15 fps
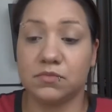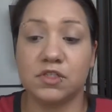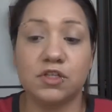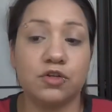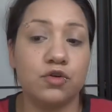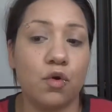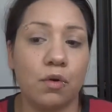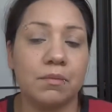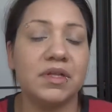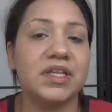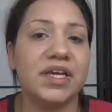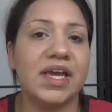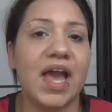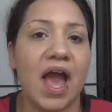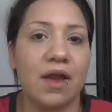
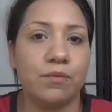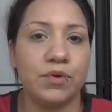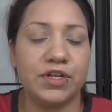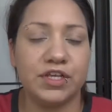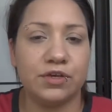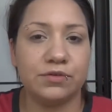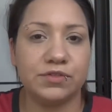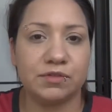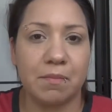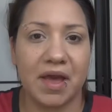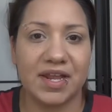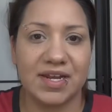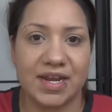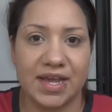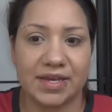Normally I would use my
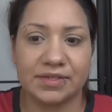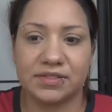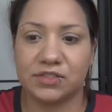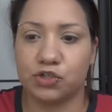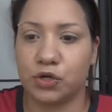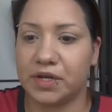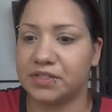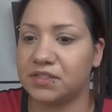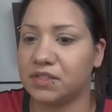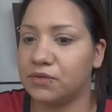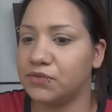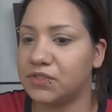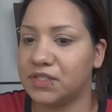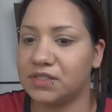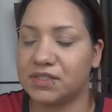NYX
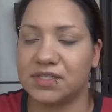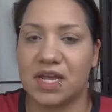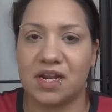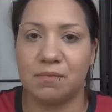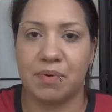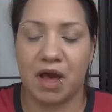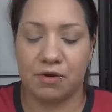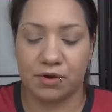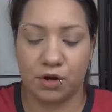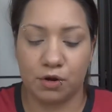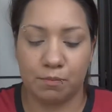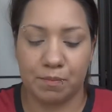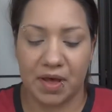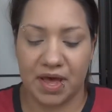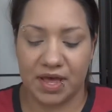translucent setting
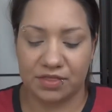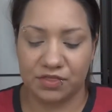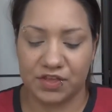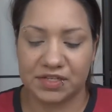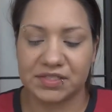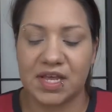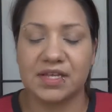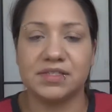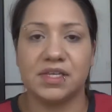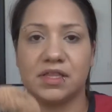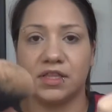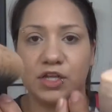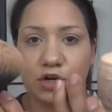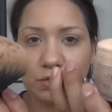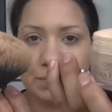powder, but this has a
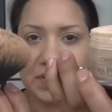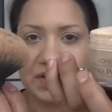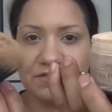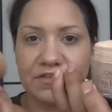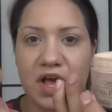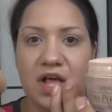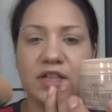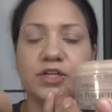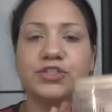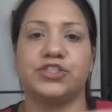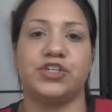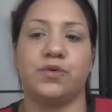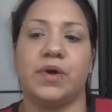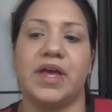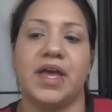little bit of color
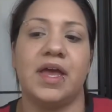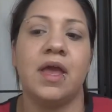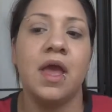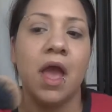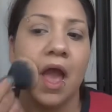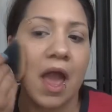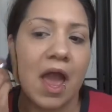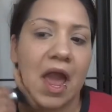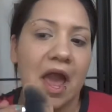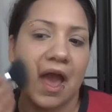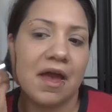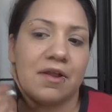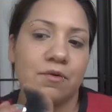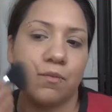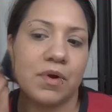to it,
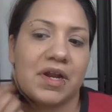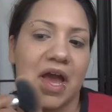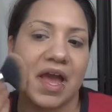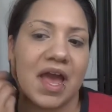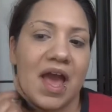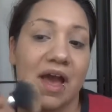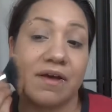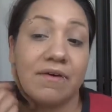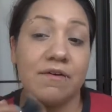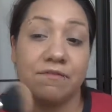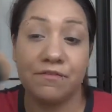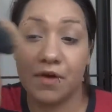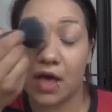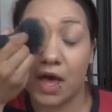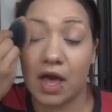and when I
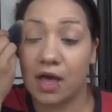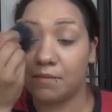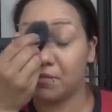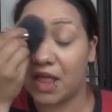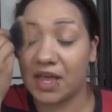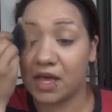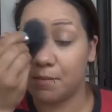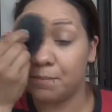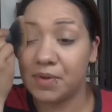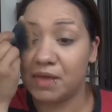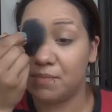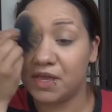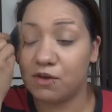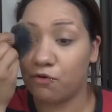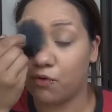have like a
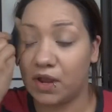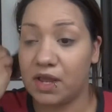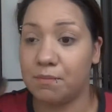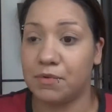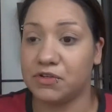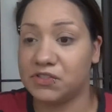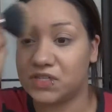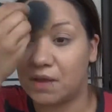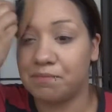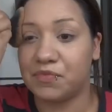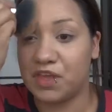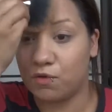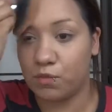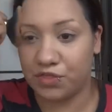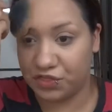BB cream or
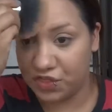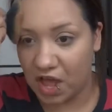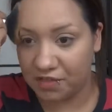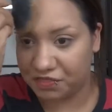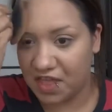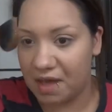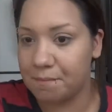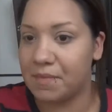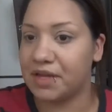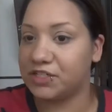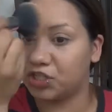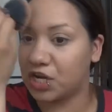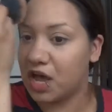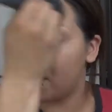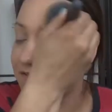something with not that
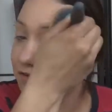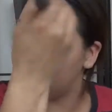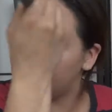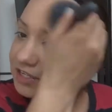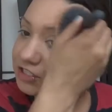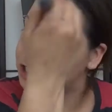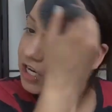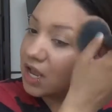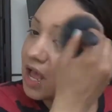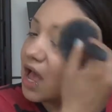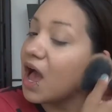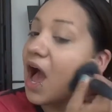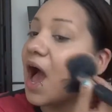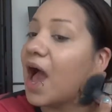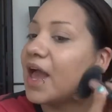much coverage,
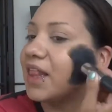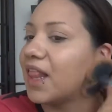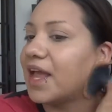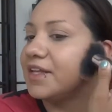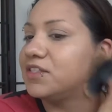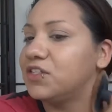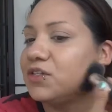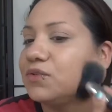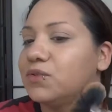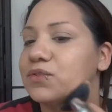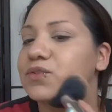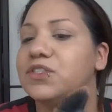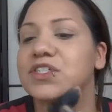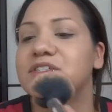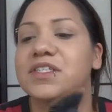I like
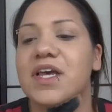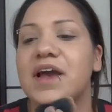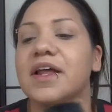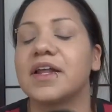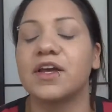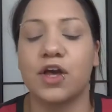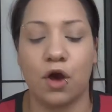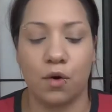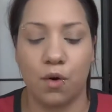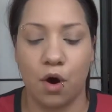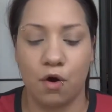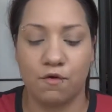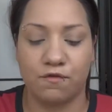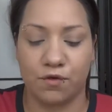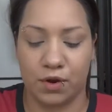to just kind of go
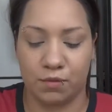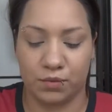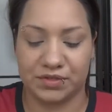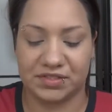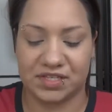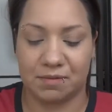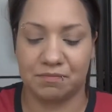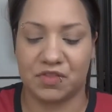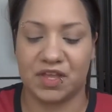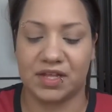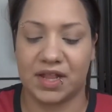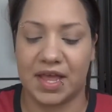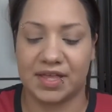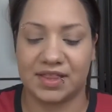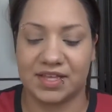over it with something
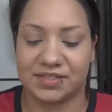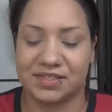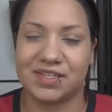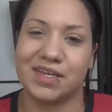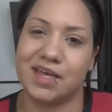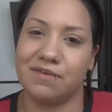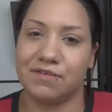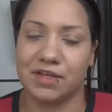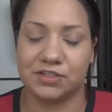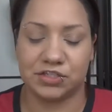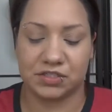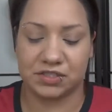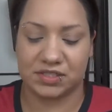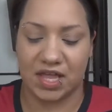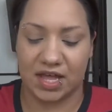like this to give it
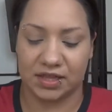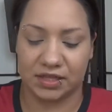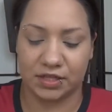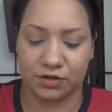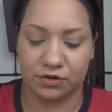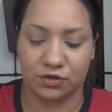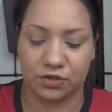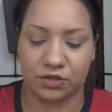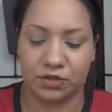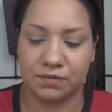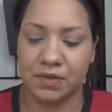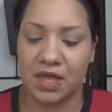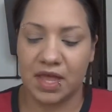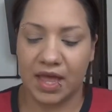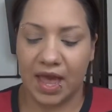just that
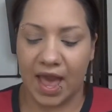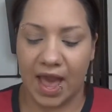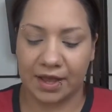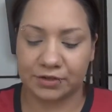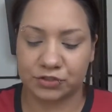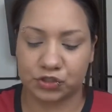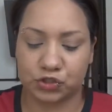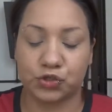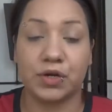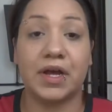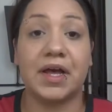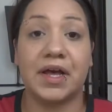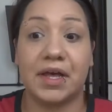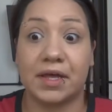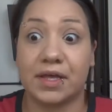little
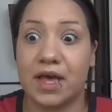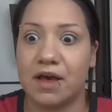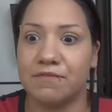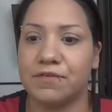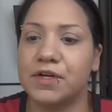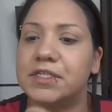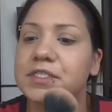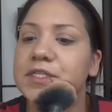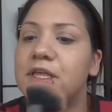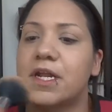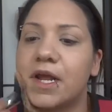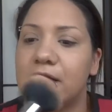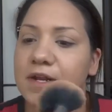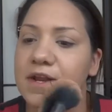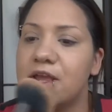extra coverage that
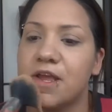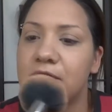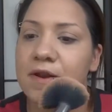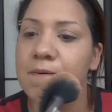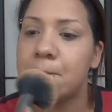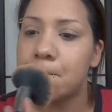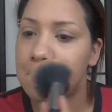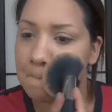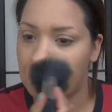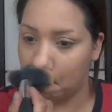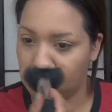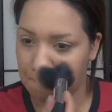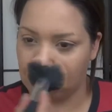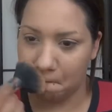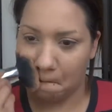I need.
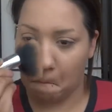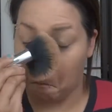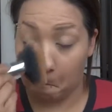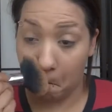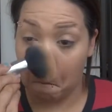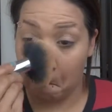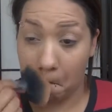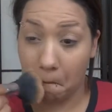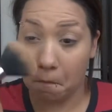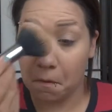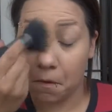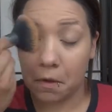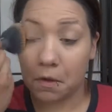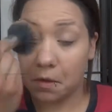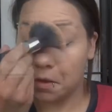
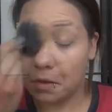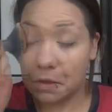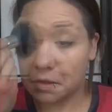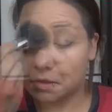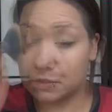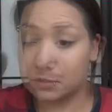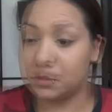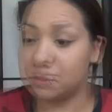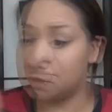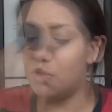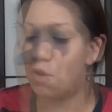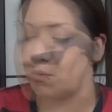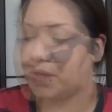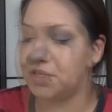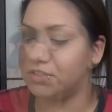My face, I am
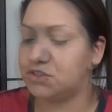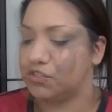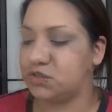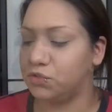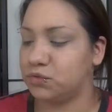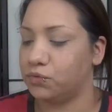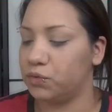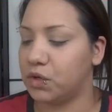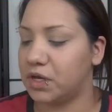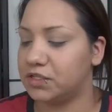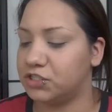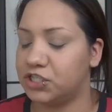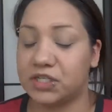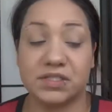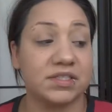going
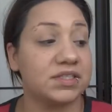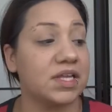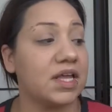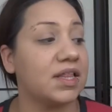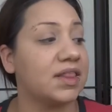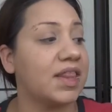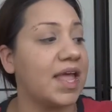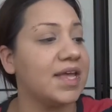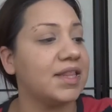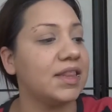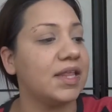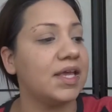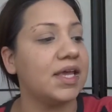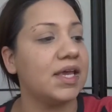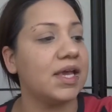to just
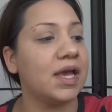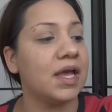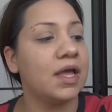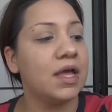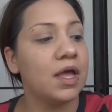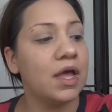lightly